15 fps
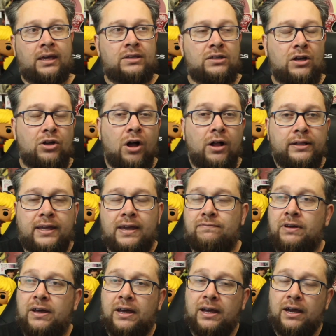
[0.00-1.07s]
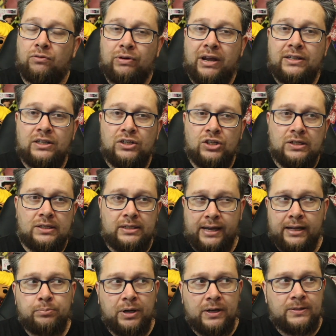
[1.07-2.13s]
So I can't give a rating just
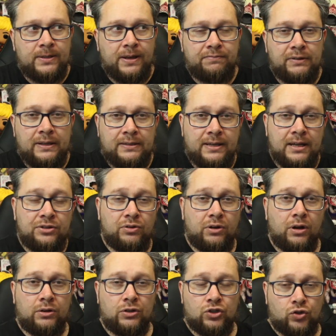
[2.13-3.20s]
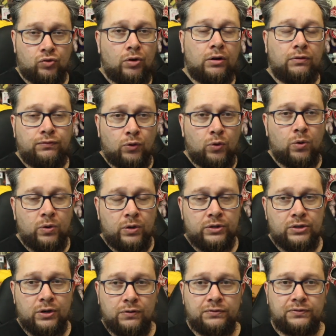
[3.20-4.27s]
yet, but it's definitely teetering on a strong 4
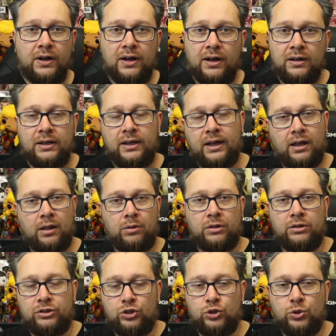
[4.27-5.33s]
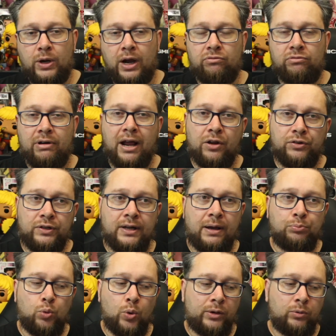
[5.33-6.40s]
so far. I'll do a rounded
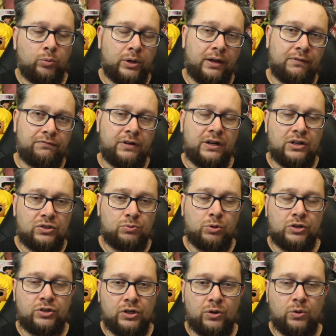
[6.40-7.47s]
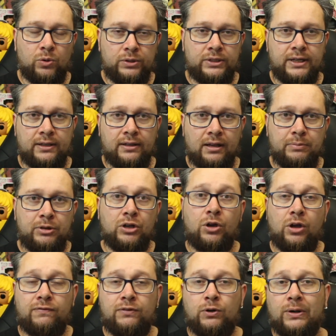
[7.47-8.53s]
up one when I've finished watching all 10. Let me know
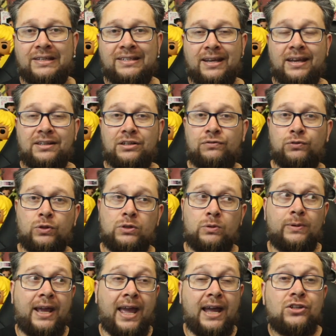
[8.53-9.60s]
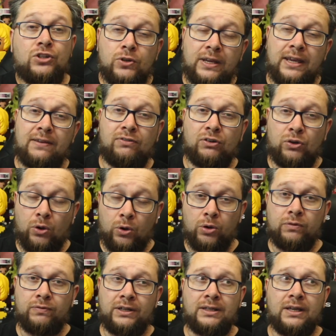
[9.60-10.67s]
if you're excited for this one. Had you even heard
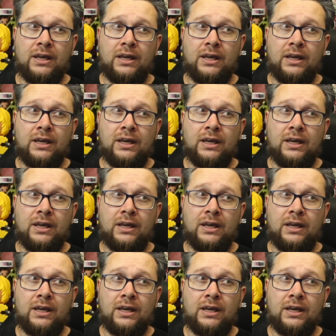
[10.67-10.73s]
of it?